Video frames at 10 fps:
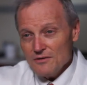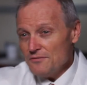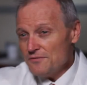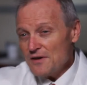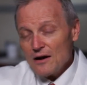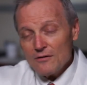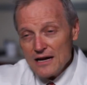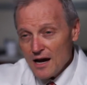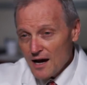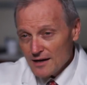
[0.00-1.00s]

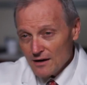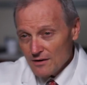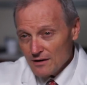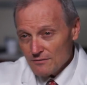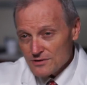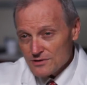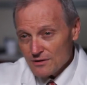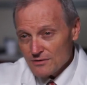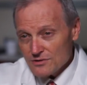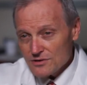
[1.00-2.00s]
Very hot area of
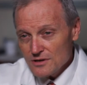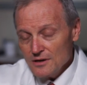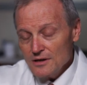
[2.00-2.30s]
research.